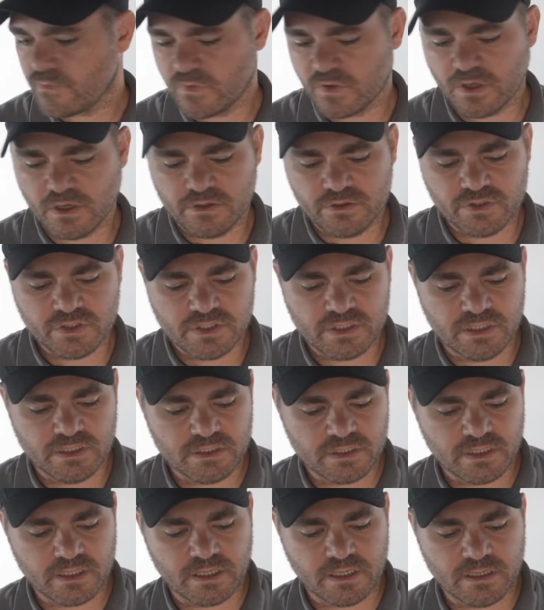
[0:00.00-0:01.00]
I just need to
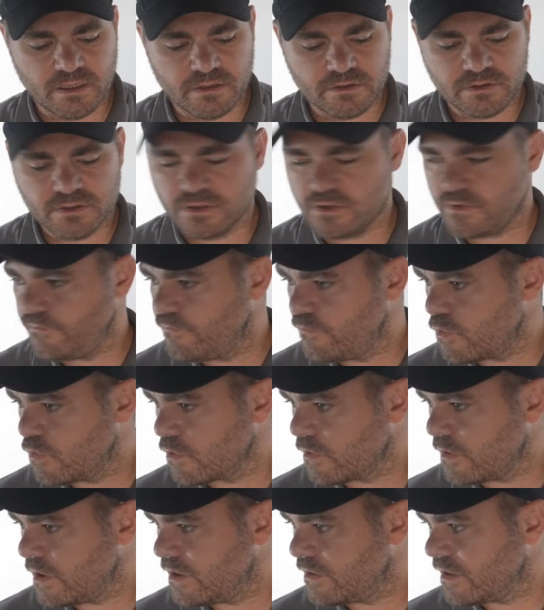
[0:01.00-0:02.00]
get it to the
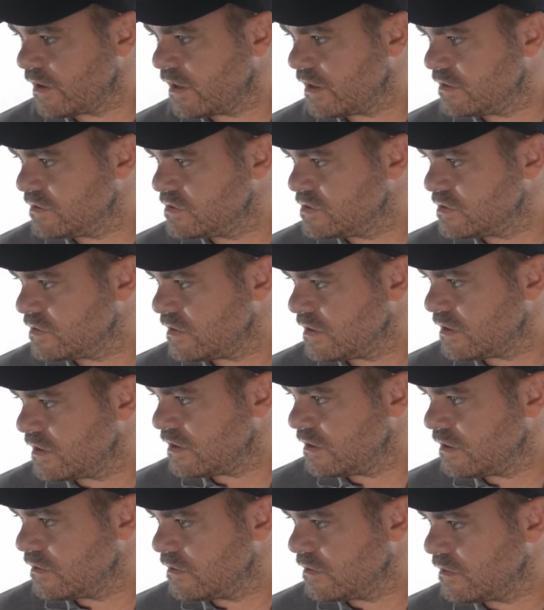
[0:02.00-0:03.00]
foreground again so that it
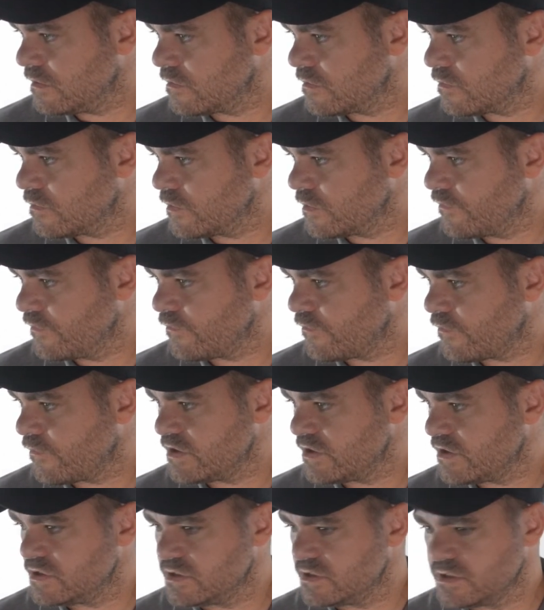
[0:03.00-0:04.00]
refreshes
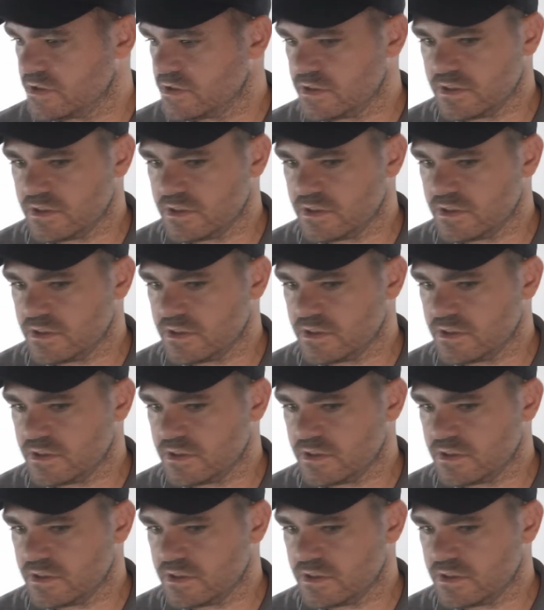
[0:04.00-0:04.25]
often.